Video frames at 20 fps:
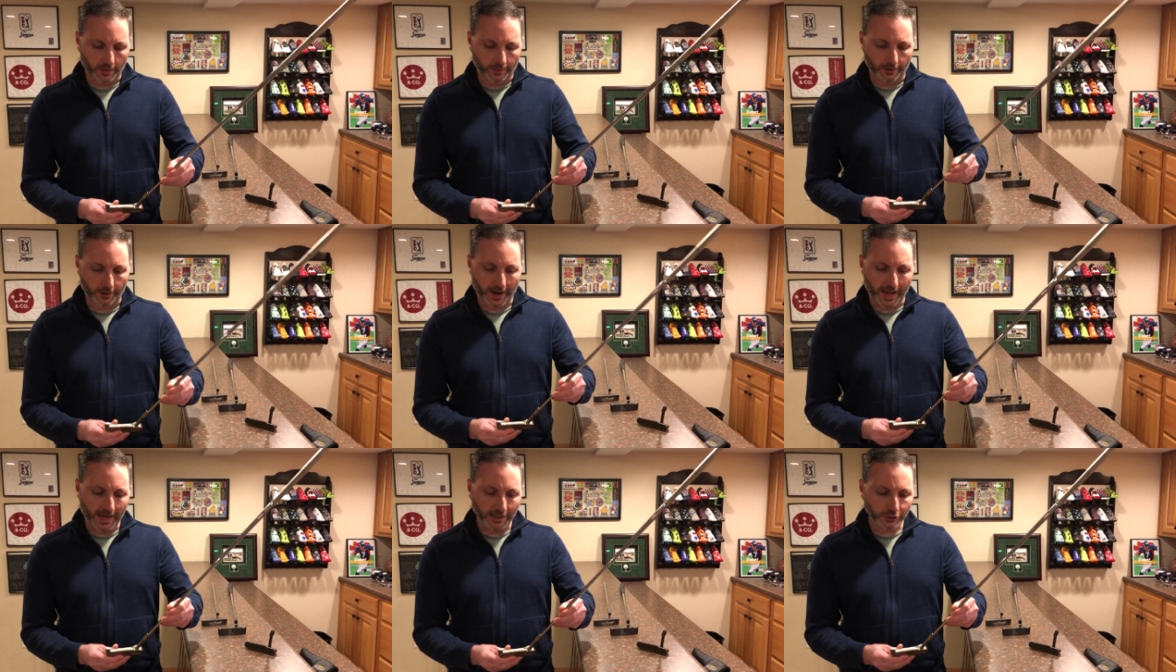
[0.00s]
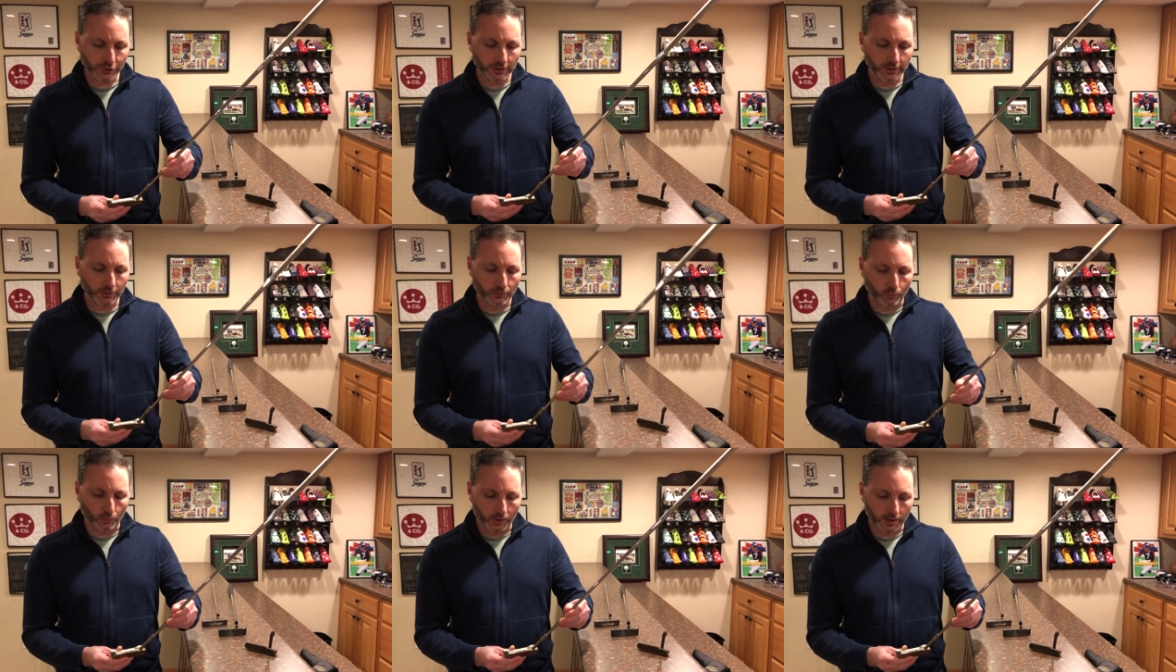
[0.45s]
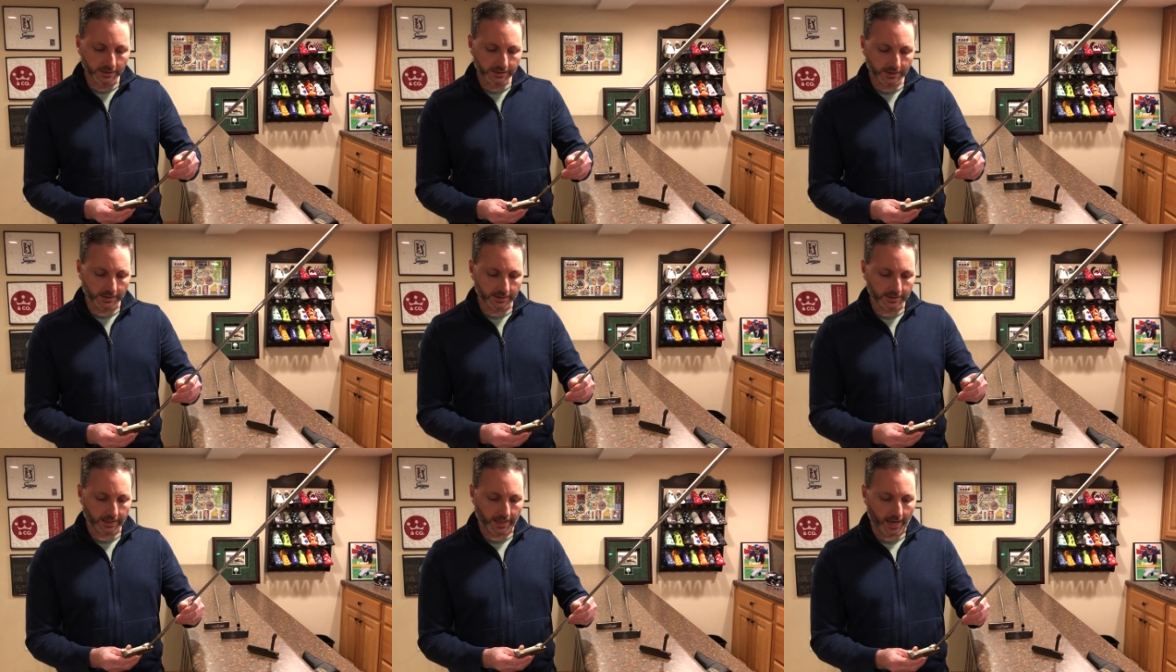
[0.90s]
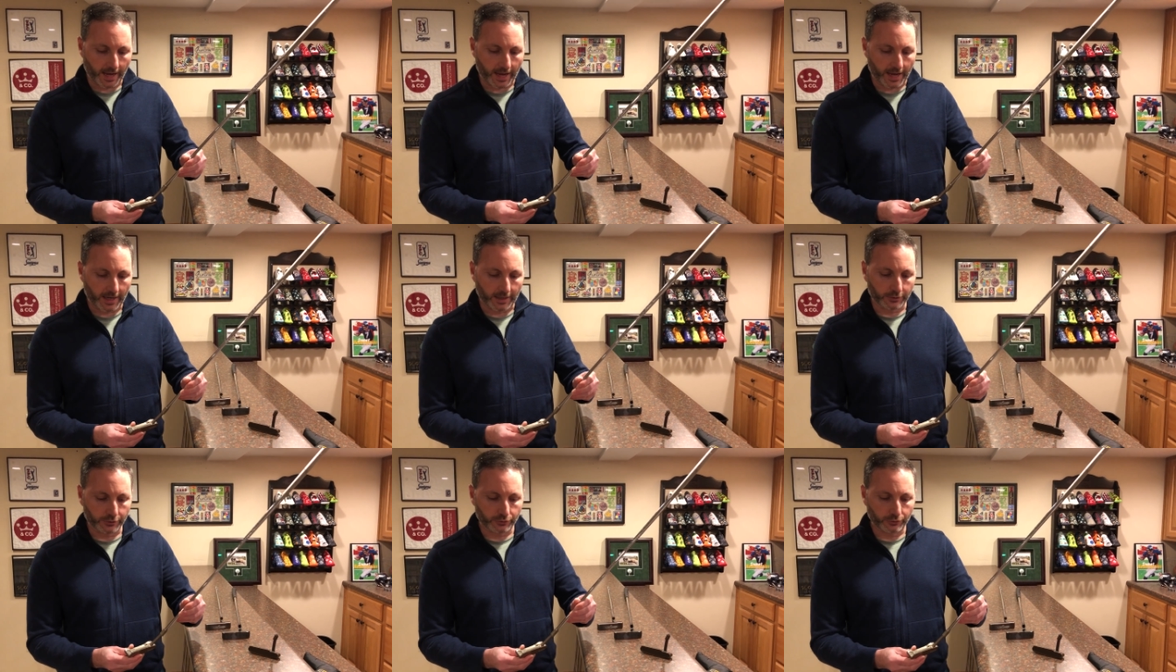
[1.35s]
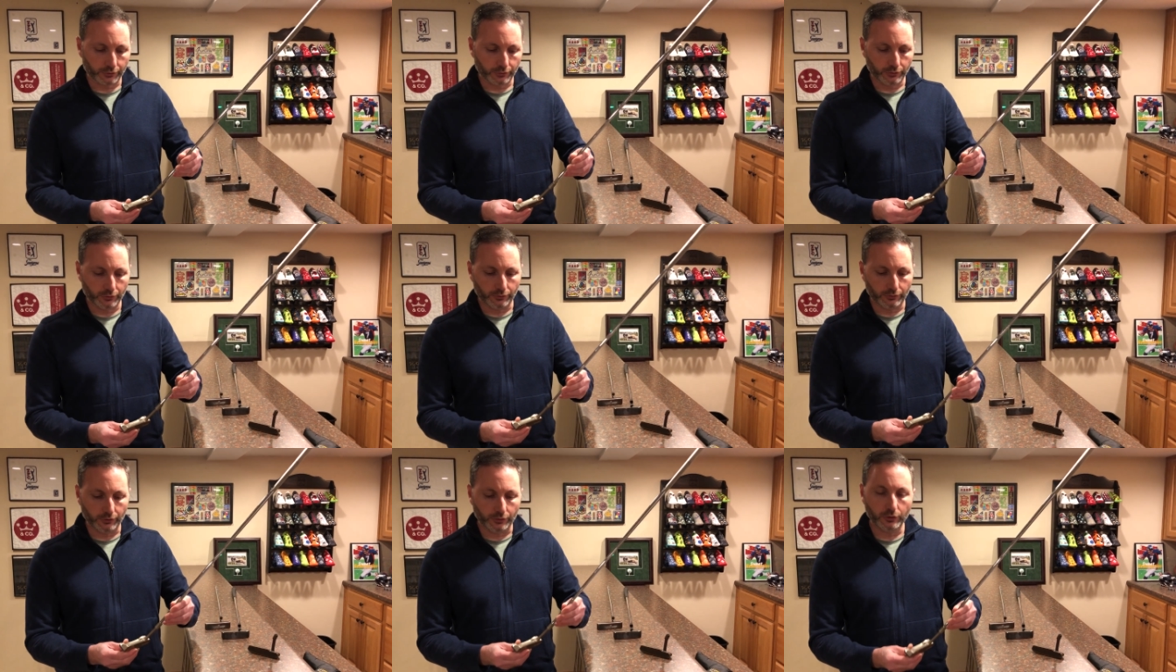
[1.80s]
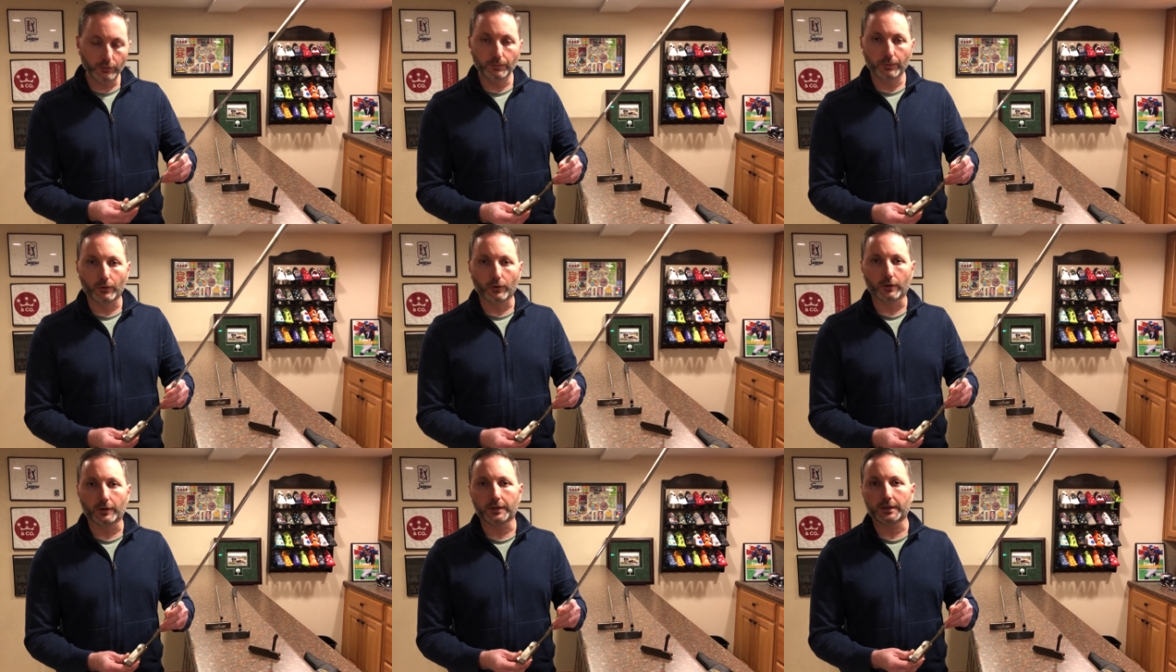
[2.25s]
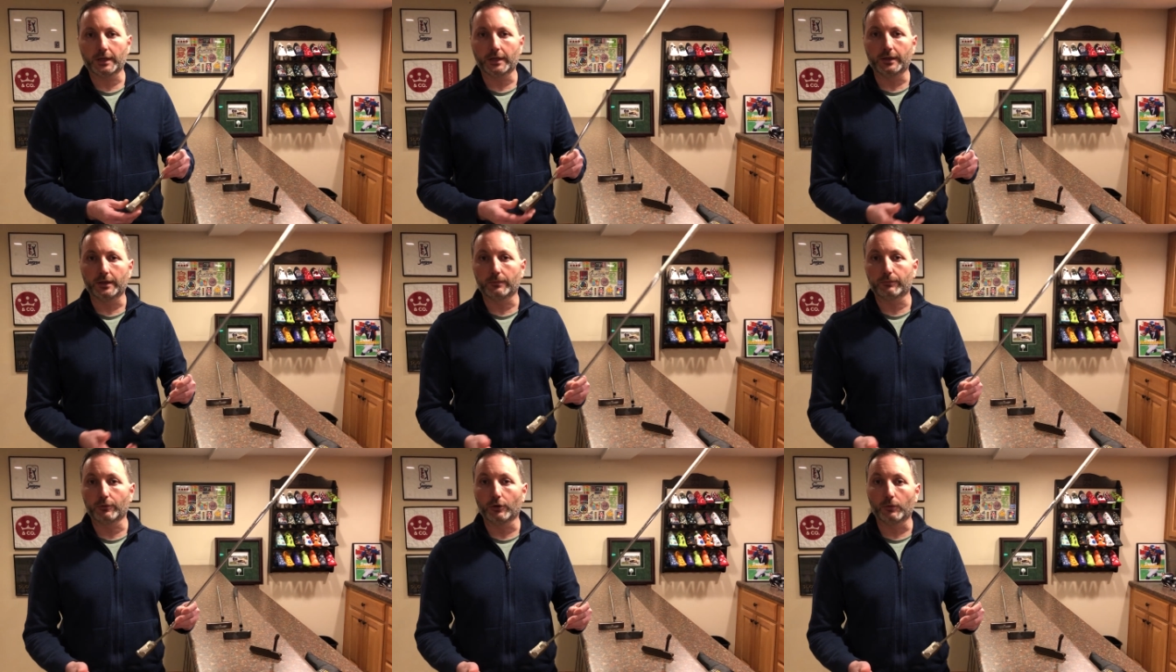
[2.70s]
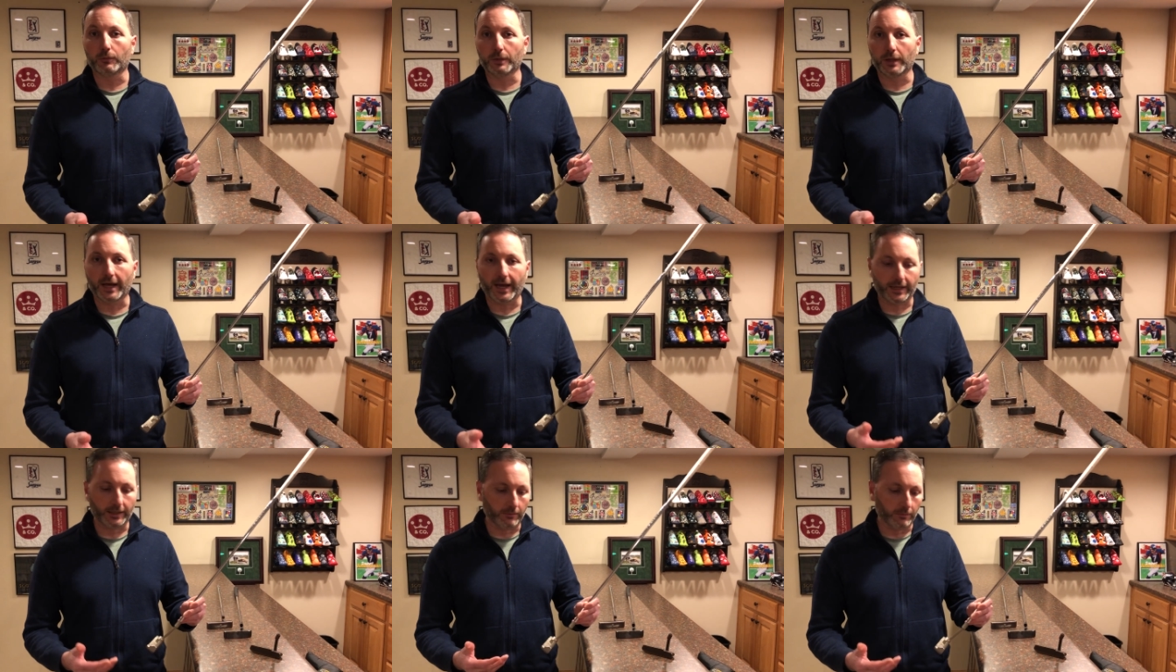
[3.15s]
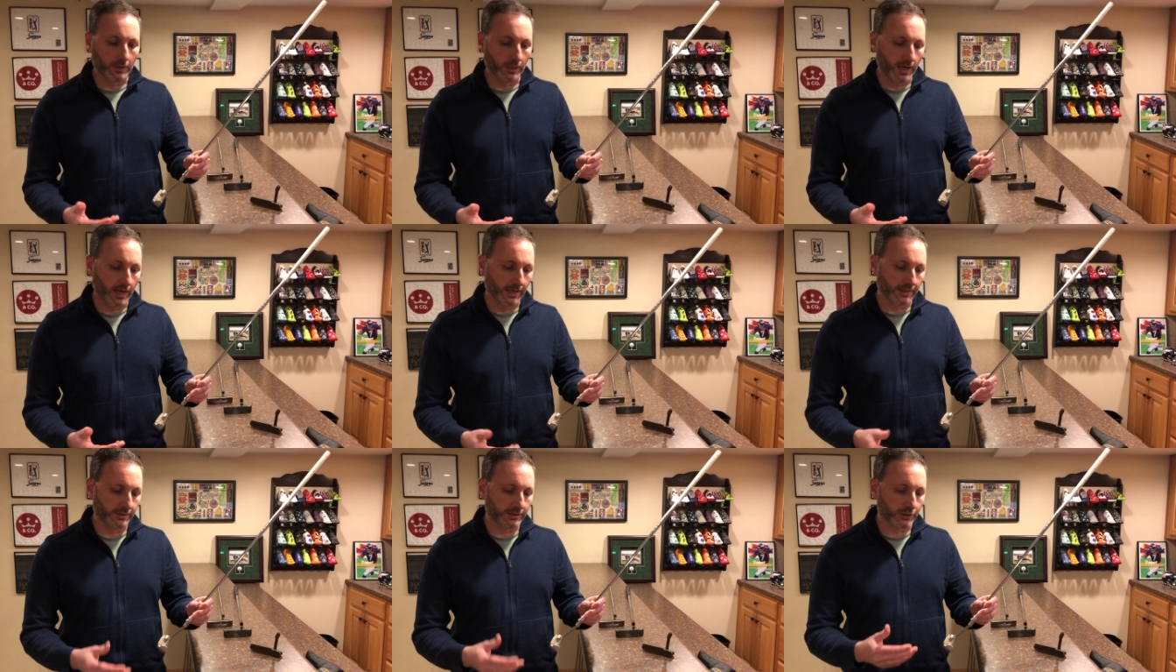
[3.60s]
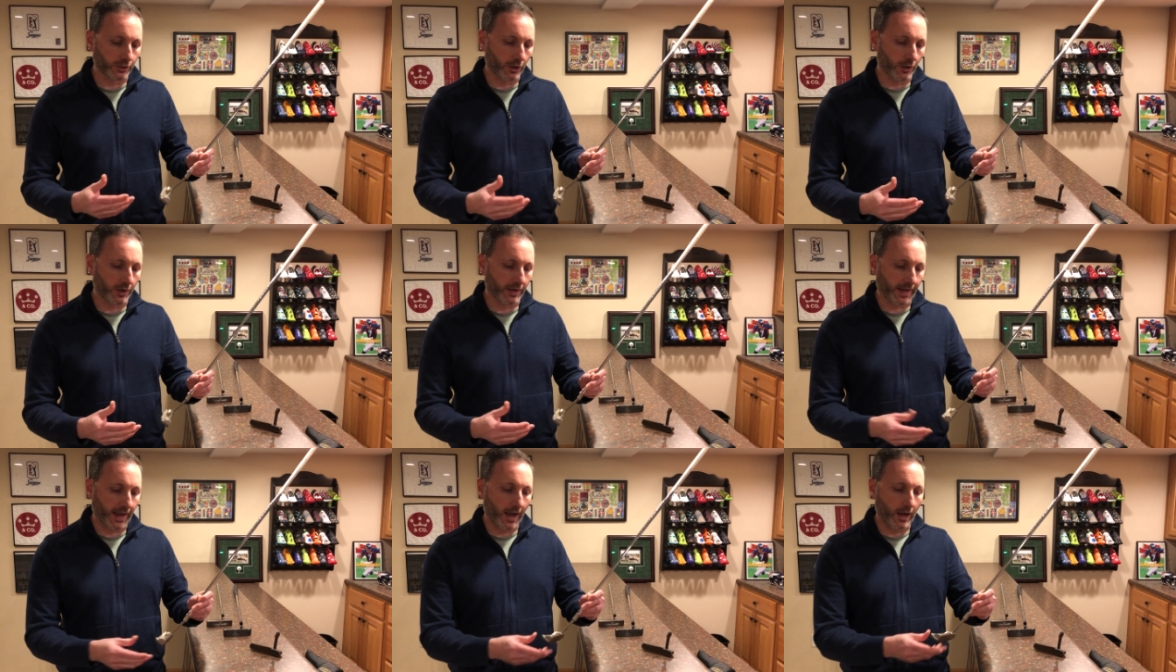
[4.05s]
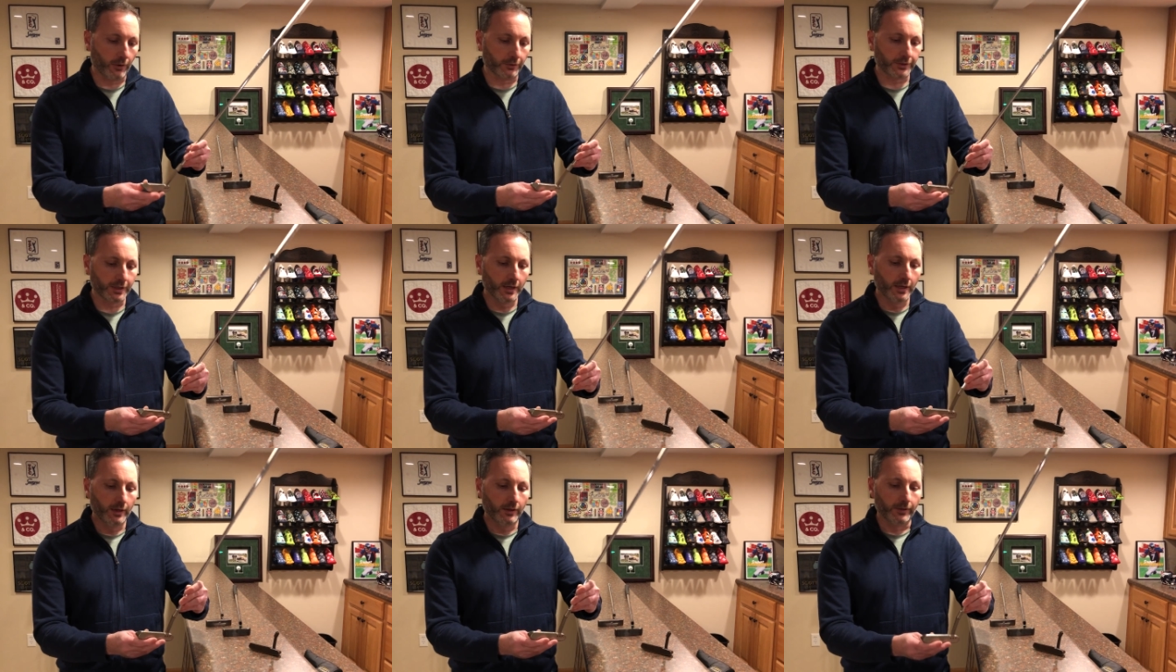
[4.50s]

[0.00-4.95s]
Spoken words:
There actually wasn't a true Newport in the Pro Platinum line starting out.